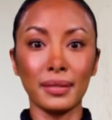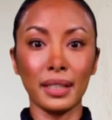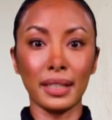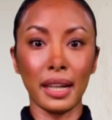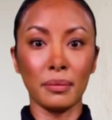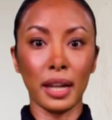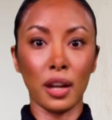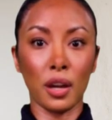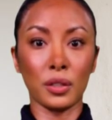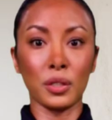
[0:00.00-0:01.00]
They may
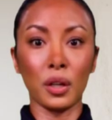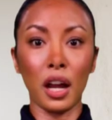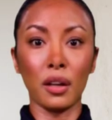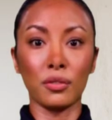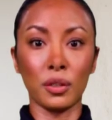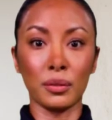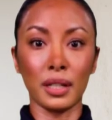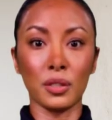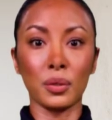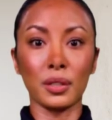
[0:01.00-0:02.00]
also offer
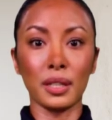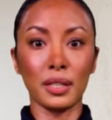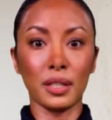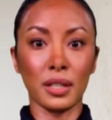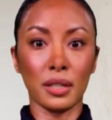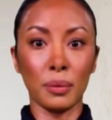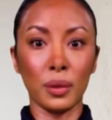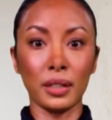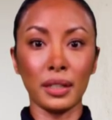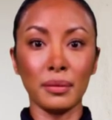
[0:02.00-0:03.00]
resources to
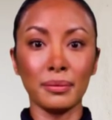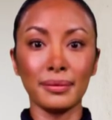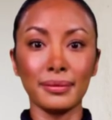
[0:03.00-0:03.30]
support them.